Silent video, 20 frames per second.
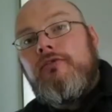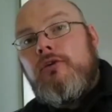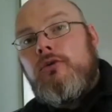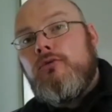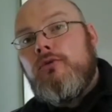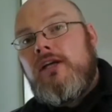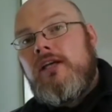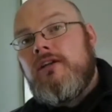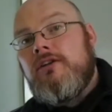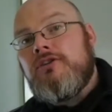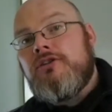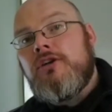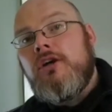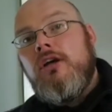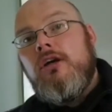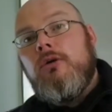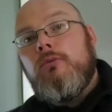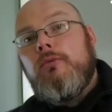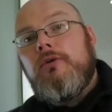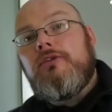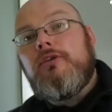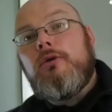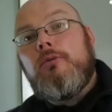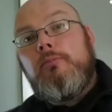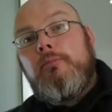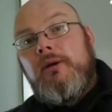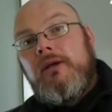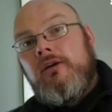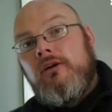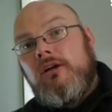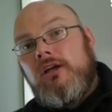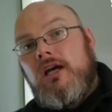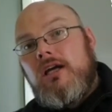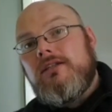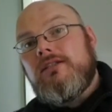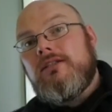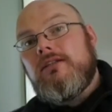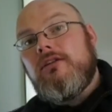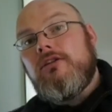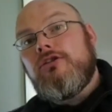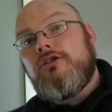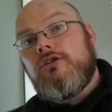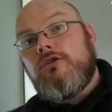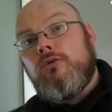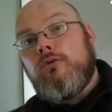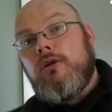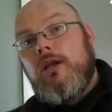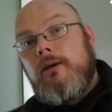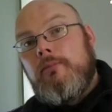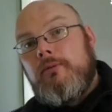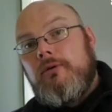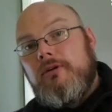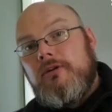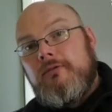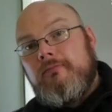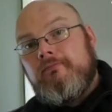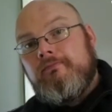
their range with their bigger cousin, the snow leopard.